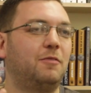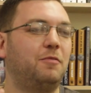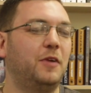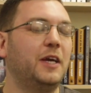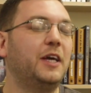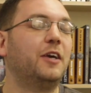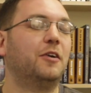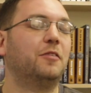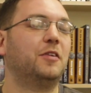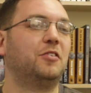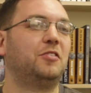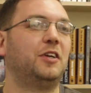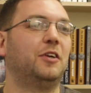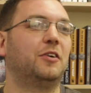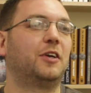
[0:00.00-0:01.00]
figure of the
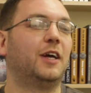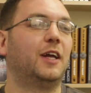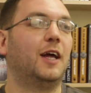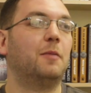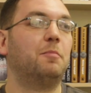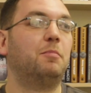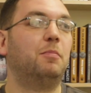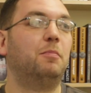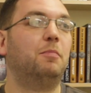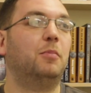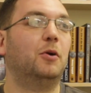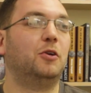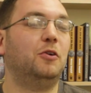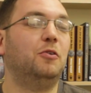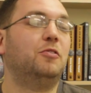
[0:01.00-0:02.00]
serial killer,
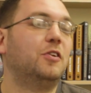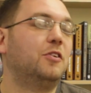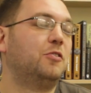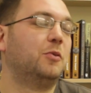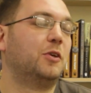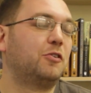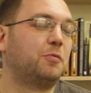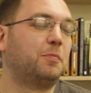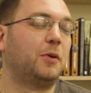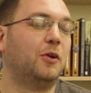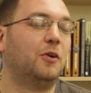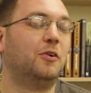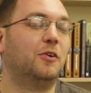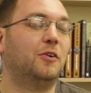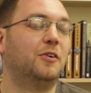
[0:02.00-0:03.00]
but use it to
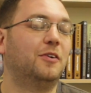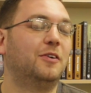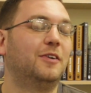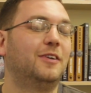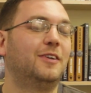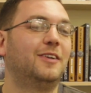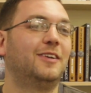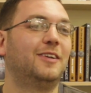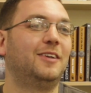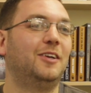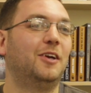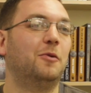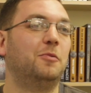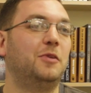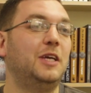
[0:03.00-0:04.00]
explore,
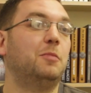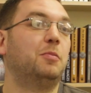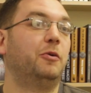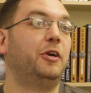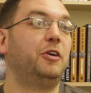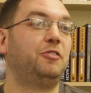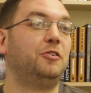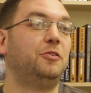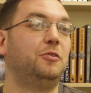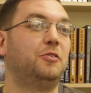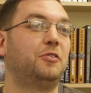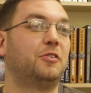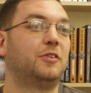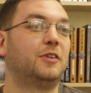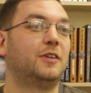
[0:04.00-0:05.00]
deeper
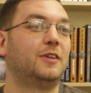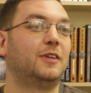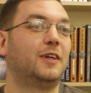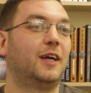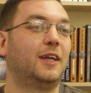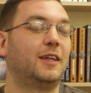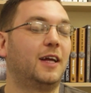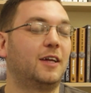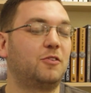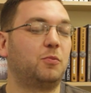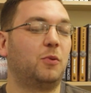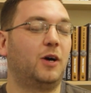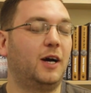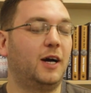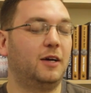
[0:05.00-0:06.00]
issues. And that's
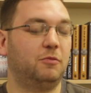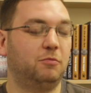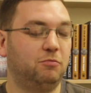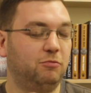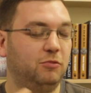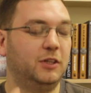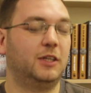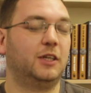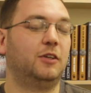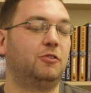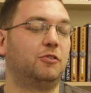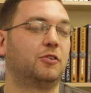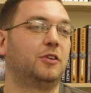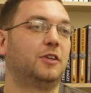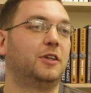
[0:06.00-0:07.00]
what I really
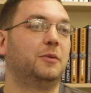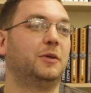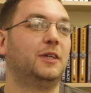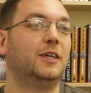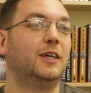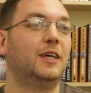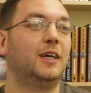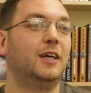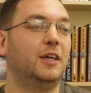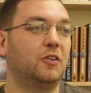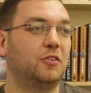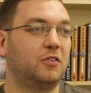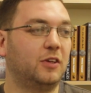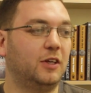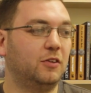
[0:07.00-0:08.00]
enjoy doing,
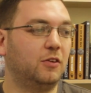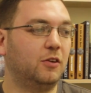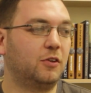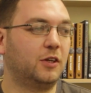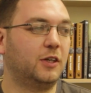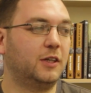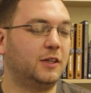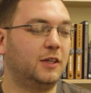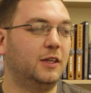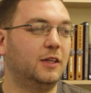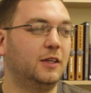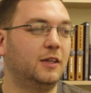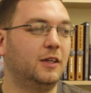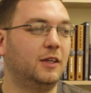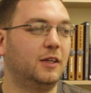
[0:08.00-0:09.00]
is looking at,
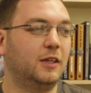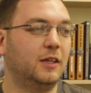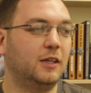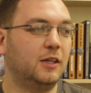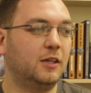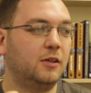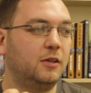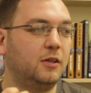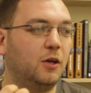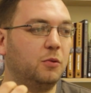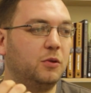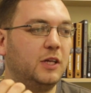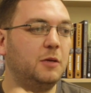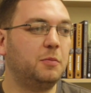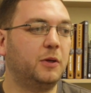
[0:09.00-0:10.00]

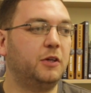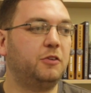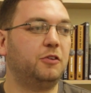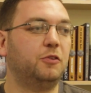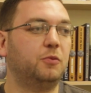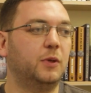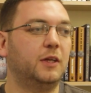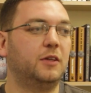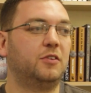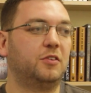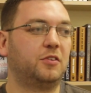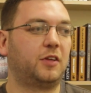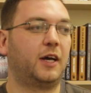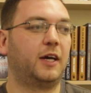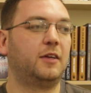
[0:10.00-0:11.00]
deeper issues within
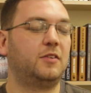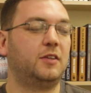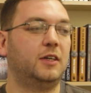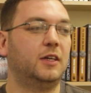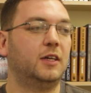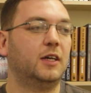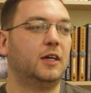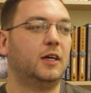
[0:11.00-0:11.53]
society,